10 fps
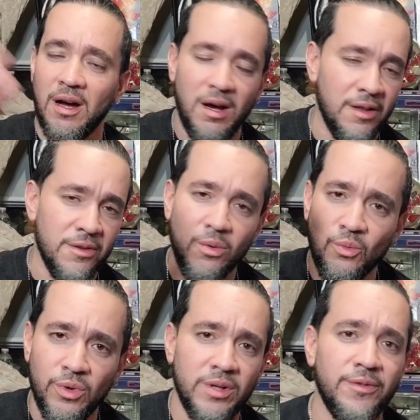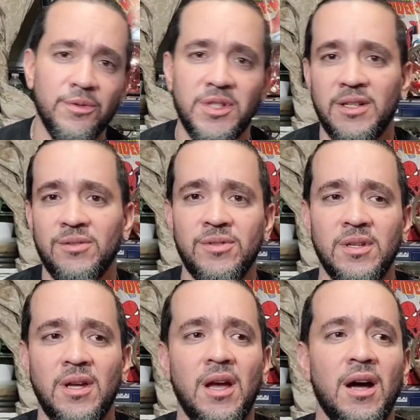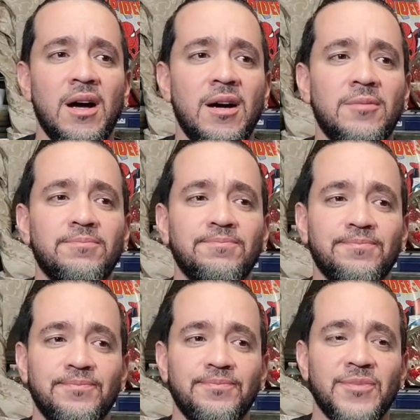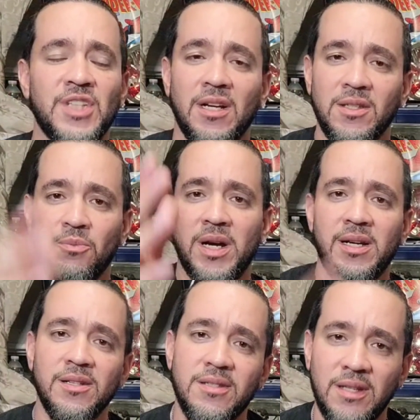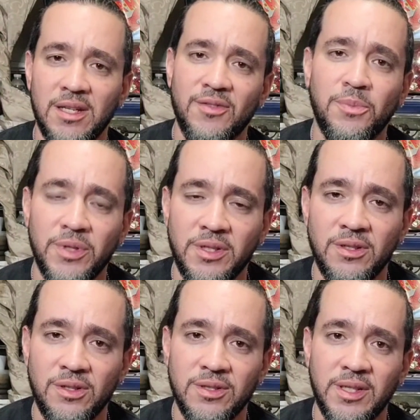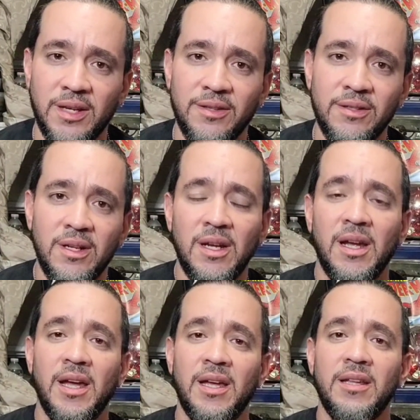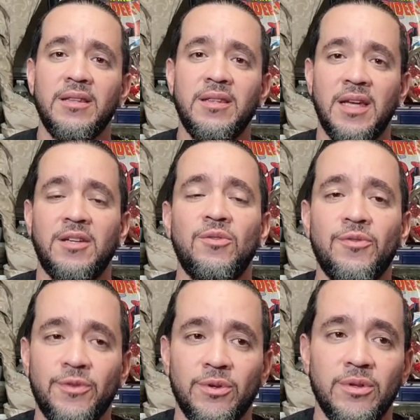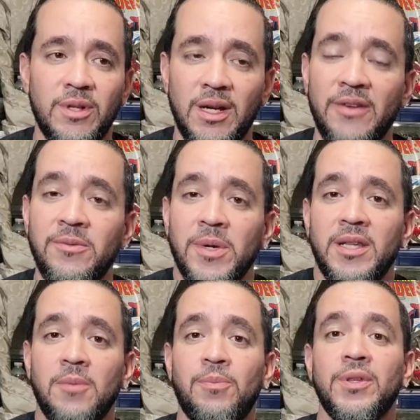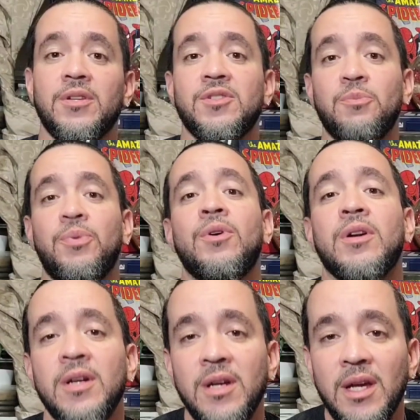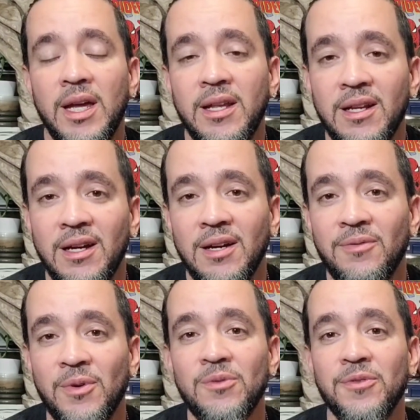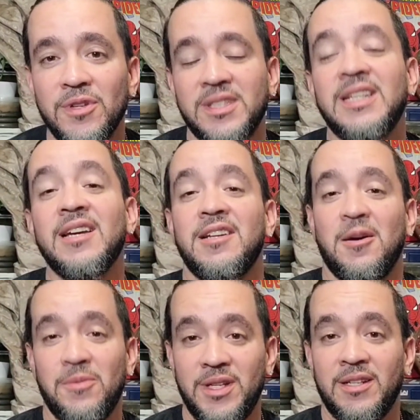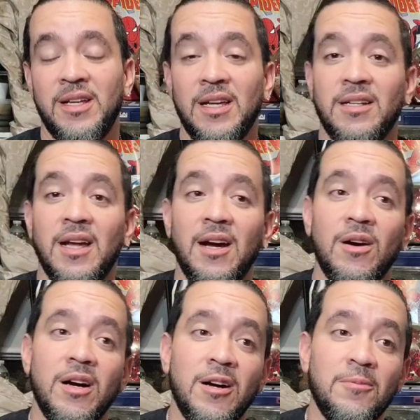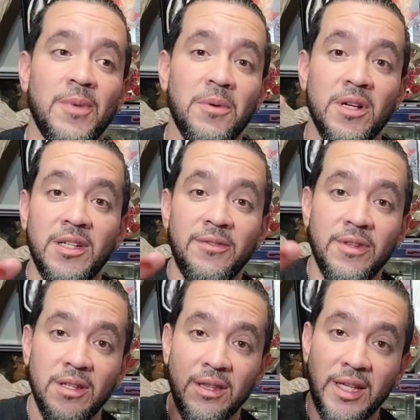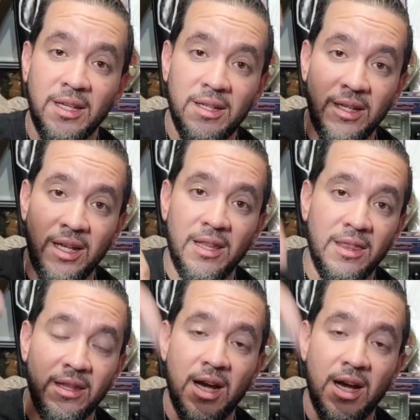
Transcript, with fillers: other wonderful channels. Um, shout out to Brian LCS for putting it all together, and thank you for everybody that put their support and uh, voting for us to get nominated. Now, um, I'm going to leave the link in the